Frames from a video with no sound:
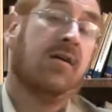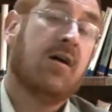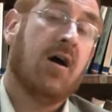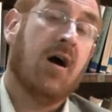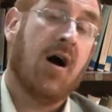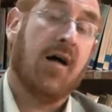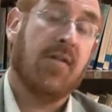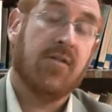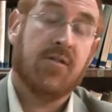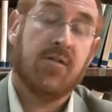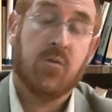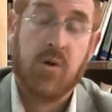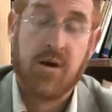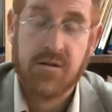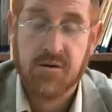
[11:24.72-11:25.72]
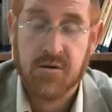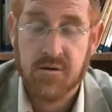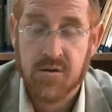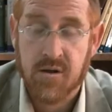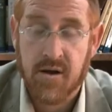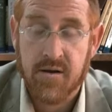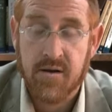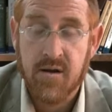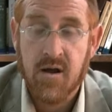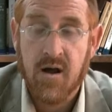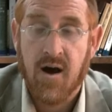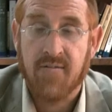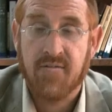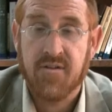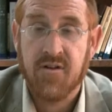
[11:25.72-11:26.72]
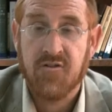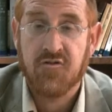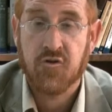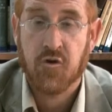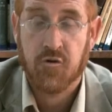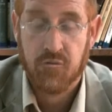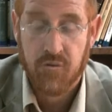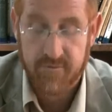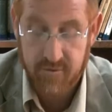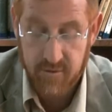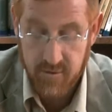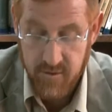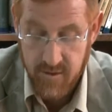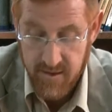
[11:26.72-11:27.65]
on the western side of the Jordan River.